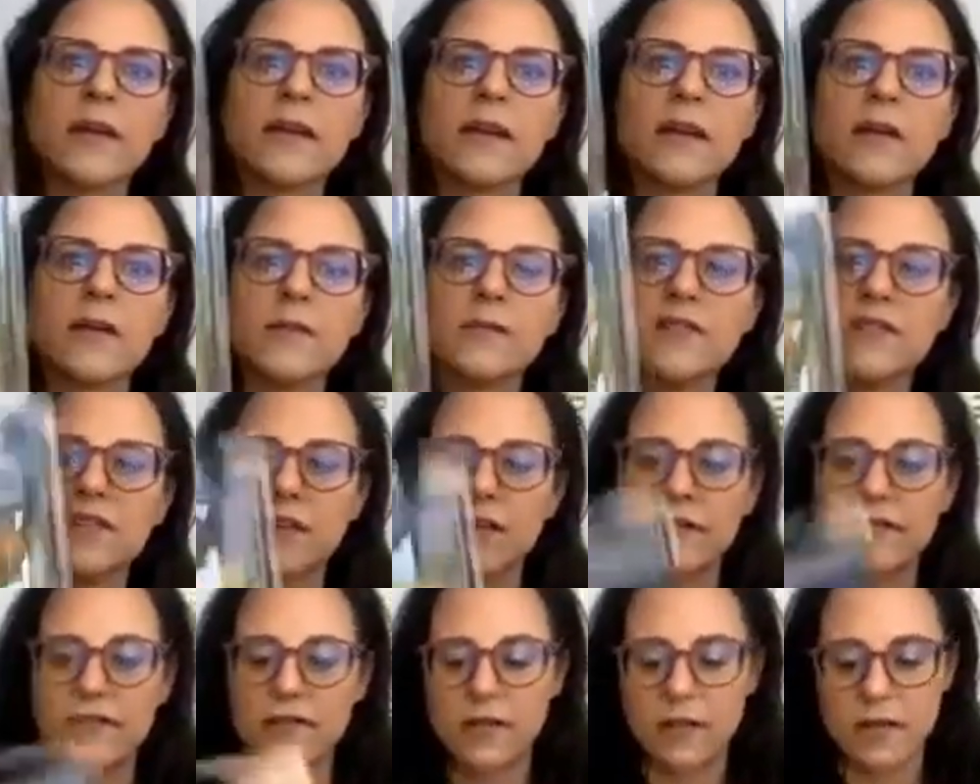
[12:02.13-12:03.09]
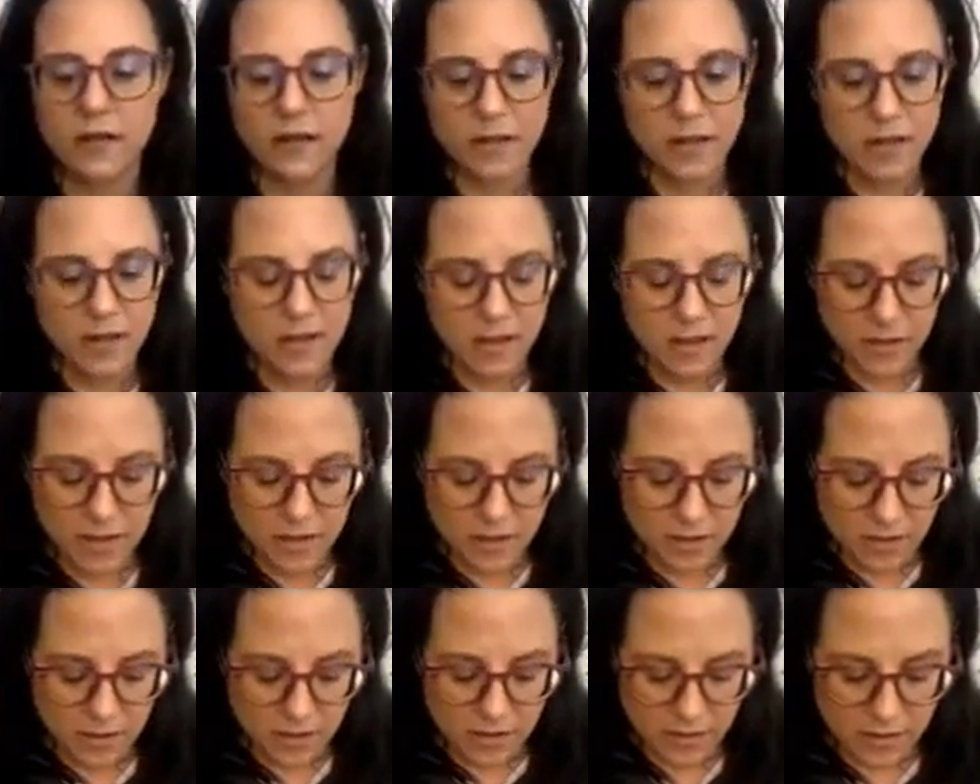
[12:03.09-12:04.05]
now. I'm sorry for the.
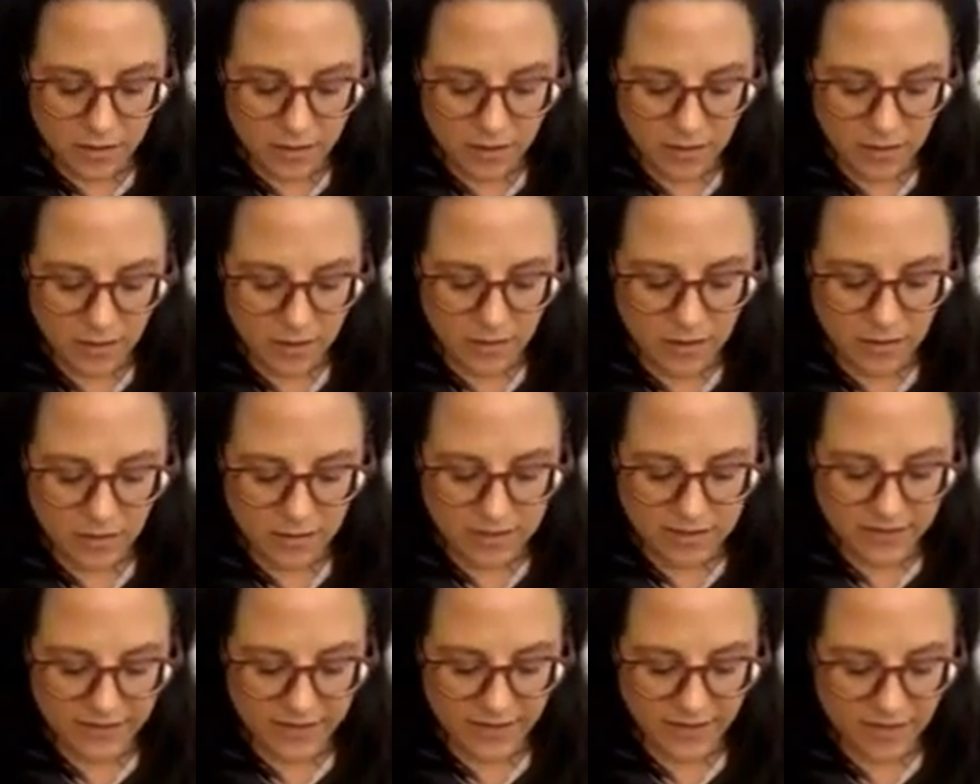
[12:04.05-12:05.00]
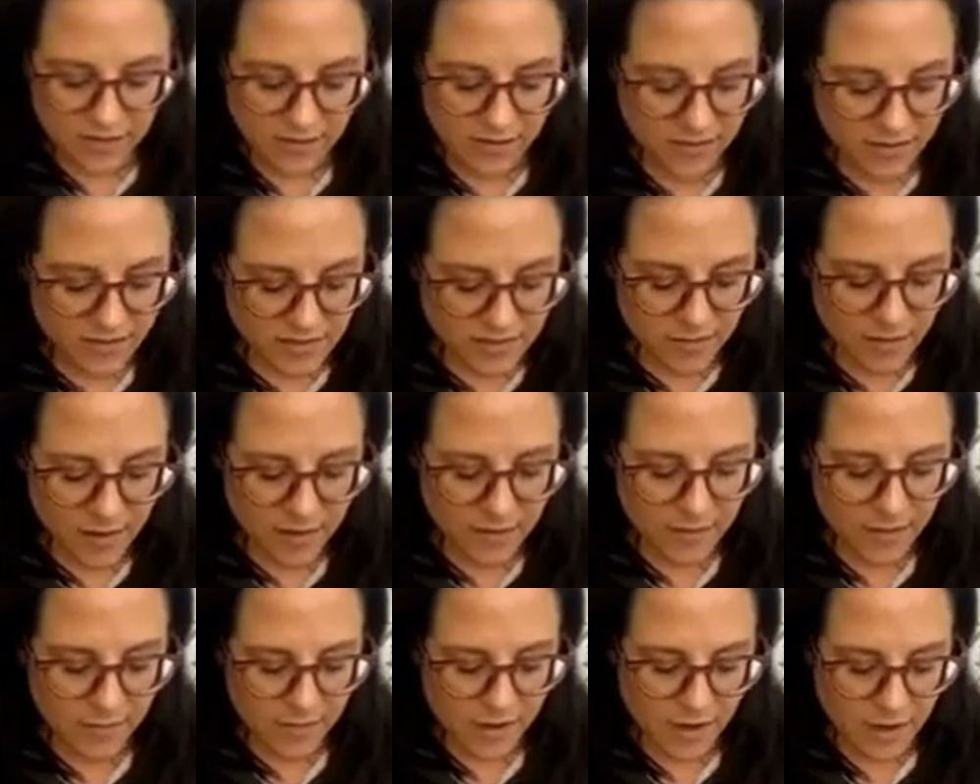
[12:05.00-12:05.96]
Let's see if I can do it this way. Here
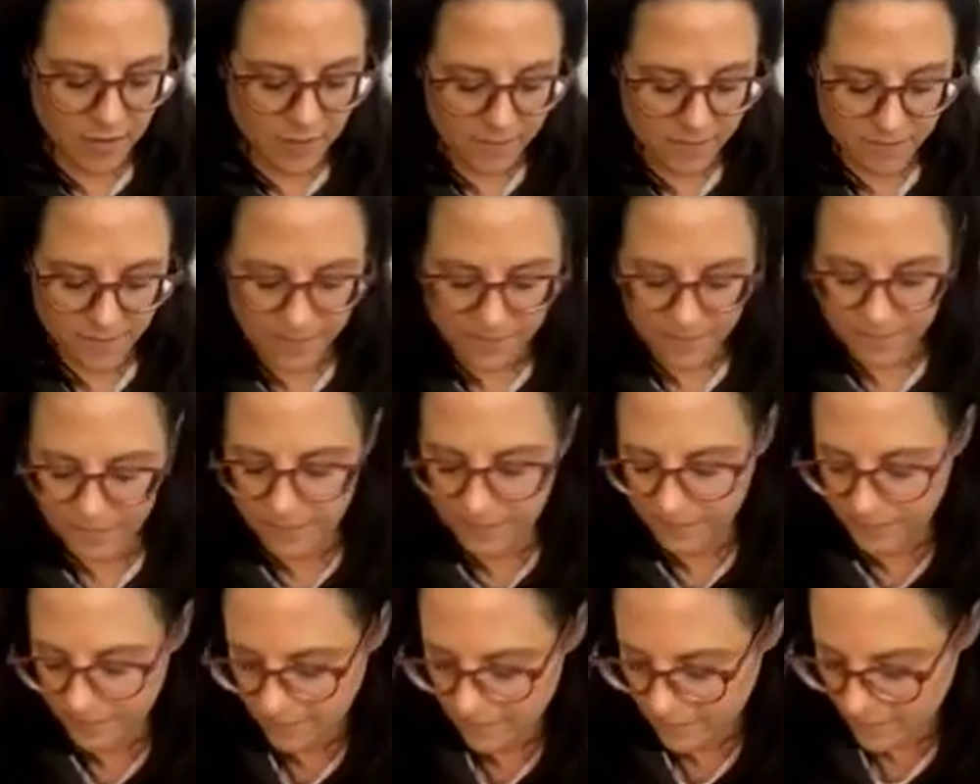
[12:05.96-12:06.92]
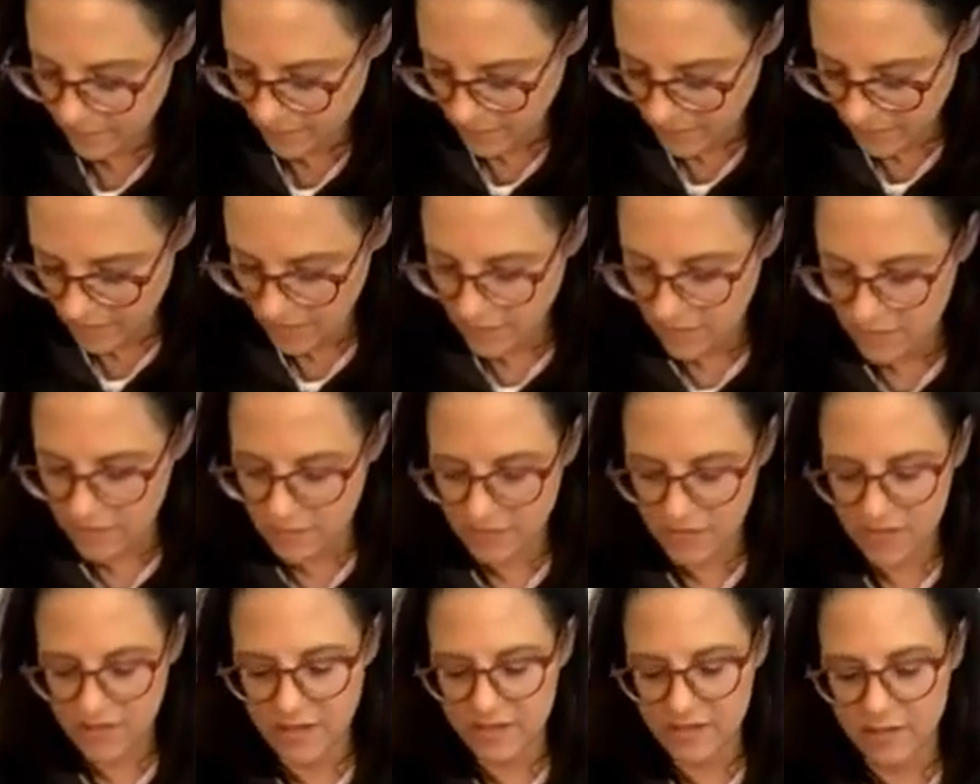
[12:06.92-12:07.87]
we go. So a
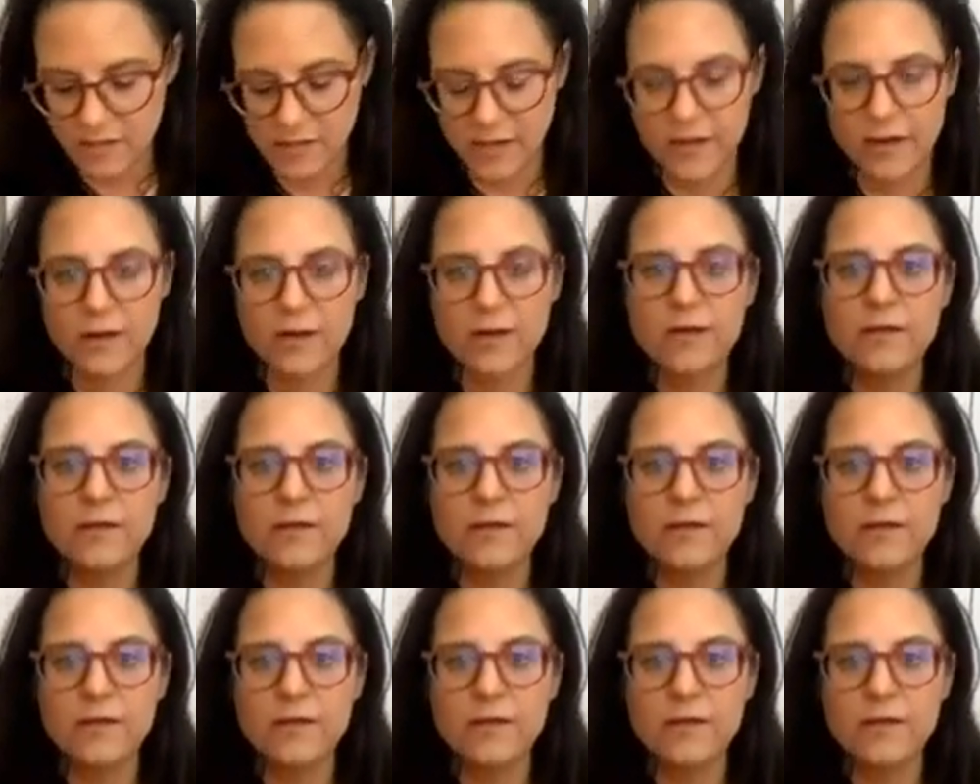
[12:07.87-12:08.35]
gentle leader.